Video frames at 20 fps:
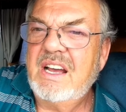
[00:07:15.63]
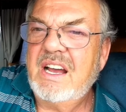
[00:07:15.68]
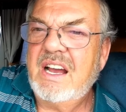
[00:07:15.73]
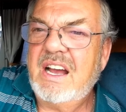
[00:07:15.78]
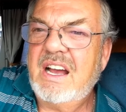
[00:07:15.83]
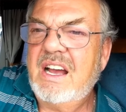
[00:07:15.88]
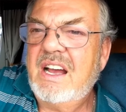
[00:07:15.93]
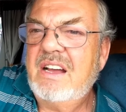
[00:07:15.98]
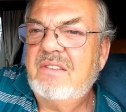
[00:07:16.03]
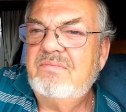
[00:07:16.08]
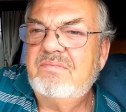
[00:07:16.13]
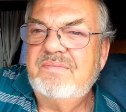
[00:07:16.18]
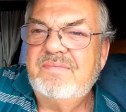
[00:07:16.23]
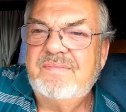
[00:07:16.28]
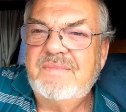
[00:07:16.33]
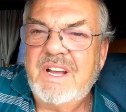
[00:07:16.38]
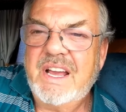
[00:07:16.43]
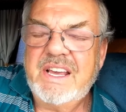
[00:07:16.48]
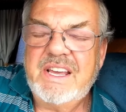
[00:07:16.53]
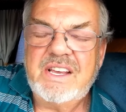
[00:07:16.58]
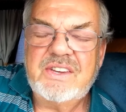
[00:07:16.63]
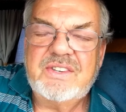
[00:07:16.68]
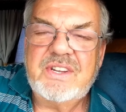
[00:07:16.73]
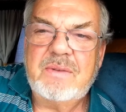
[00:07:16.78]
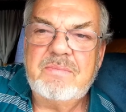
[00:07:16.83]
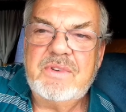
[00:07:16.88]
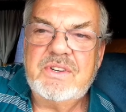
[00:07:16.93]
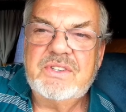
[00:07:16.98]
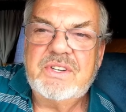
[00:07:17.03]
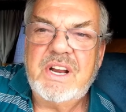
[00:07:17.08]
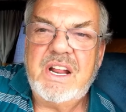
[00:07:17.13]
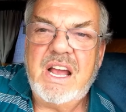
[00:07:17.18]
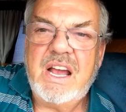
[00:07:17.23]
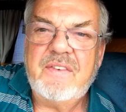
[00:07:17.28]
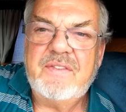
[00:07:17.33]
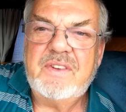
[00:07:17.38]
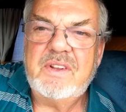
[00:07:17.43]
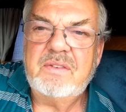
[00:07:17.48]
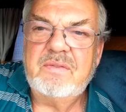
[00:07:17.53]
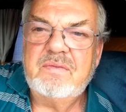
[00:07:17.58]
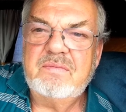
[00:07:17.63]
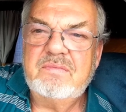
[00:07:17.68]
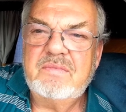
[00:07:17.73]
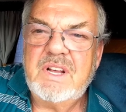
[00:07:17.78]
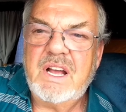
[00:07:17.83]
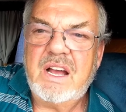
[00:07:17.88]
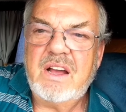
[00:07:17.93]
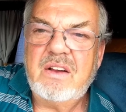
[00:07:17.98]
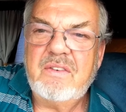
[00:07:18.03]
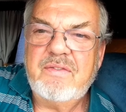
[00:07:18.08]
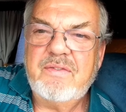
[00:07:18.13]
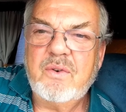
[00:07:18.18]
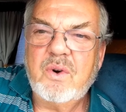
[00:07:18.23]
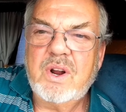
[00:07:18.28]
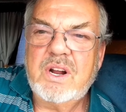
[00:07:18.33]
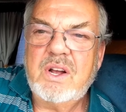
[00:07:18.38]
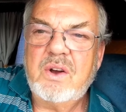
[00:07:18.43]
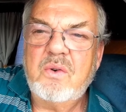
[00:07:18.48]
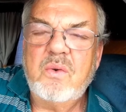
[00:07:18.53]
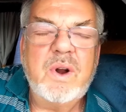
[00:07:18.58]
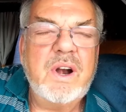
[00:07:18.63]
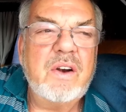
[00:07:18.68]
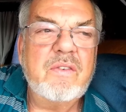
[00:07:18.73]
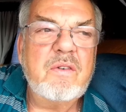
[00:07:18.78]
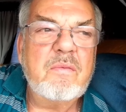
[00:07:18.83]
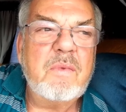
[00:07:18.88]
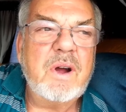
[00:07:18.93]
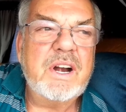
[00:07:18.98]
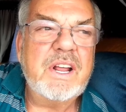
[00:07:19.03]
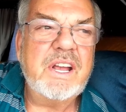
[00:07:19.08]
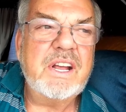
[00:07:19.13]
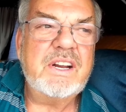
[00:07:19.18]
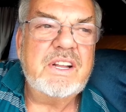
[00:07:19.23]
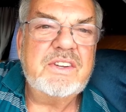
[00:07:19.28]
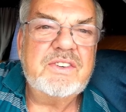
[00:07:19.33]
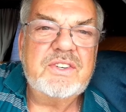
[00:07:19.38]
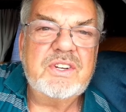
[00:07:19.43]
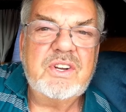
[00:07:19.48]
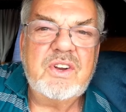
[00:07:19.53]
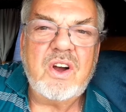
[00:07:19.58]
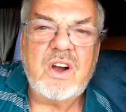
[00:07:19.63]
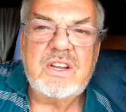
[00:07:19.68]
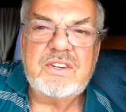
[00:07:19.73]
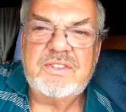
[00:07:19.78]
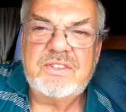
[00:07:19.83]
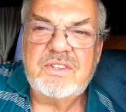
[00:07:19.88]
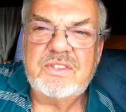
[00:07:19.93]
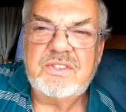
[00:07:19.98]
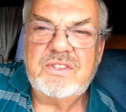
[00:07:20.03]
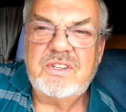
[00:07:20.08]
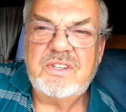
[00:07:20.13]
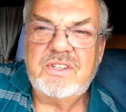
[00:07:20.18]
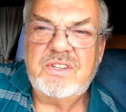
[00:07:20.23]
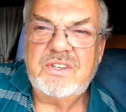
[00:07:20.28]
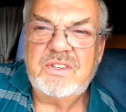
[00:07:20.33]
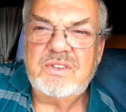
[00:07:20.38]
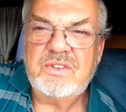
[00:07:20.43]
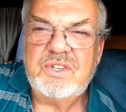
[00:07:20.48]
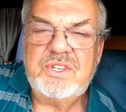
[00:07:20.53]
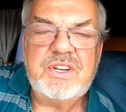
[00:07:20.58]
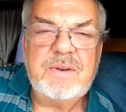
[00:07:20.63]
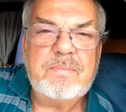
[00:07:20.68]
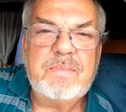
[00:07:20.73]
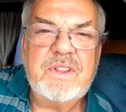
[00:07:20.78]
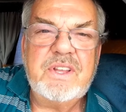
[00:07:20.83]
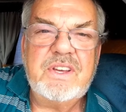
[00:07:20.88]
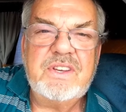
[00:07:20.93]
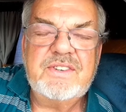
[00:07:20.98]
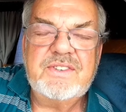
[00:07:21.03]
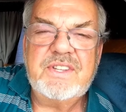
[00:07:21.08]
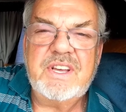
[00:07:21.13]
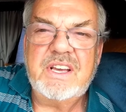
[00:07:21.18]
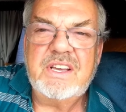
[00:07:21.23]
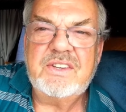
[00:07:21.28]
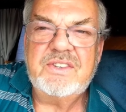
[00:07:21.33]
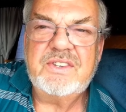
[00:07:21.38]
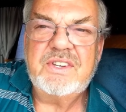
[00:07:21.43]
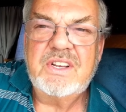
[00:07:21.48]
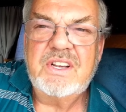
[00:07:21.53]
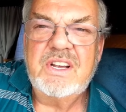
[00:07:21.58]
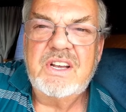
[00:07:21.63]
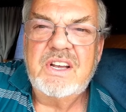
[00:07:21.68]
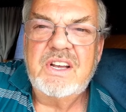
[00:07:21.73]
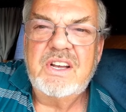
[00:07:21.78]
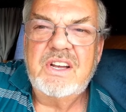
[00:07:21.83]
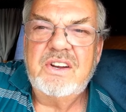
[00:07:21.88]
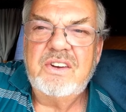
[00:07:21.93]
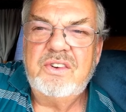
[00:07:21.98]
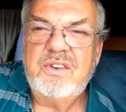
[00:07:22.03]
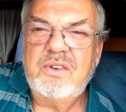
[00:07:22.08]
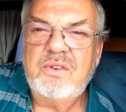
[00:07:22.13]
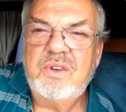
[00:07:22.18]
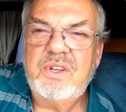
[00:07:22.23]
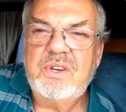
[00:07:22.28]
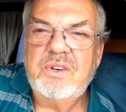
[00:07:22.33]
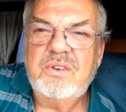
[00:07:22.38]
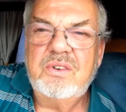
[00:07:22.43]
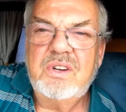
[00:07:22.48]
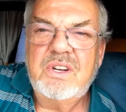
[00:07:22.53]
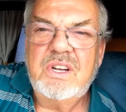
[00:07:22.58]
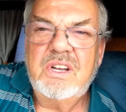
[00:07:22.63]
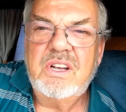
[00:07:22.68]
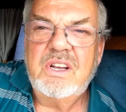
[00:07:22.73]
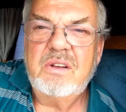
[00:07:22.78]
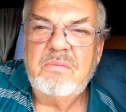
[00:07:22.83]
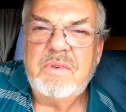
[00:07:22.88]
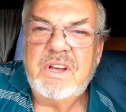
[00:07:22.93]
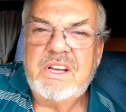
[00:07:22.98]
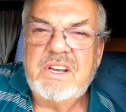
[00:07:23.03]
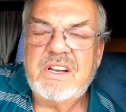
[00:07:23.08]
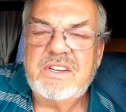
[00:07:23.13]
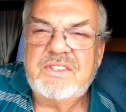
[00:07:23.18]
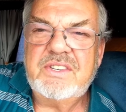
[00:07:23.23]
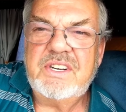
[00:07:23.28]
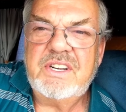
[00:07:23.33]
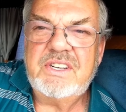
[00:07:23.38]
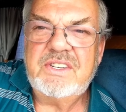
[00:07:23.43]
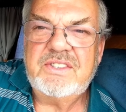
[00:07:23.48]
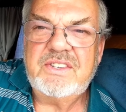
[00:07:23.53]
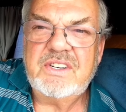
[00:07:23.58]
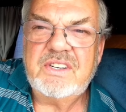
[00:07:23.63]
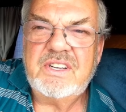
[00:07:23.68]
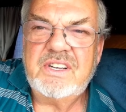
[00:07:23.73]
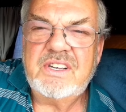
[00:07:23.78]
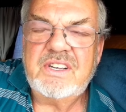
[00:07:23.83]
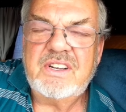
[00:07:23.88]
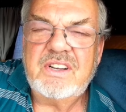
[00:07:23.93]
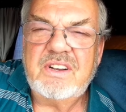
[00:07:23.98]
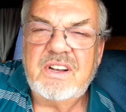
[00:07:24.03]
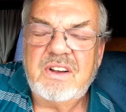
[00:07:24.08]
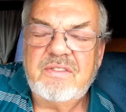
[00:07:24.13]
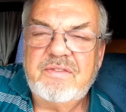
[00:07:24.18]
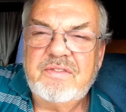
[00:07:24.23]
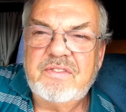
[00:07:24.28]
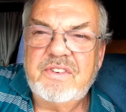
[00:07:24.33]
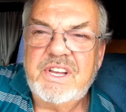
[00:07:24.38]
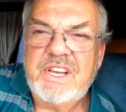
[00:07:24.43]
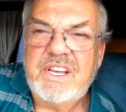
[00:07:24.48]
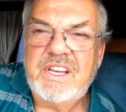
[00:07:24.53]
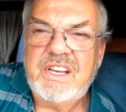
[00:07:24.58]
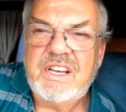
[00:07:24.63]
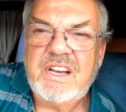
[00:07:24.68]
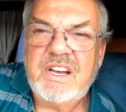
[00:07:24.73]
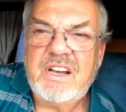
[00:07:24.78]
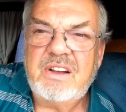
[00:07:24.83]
I guess I'm just going to have to fork out whatever money it is to cost to ship these things to you, because it is a free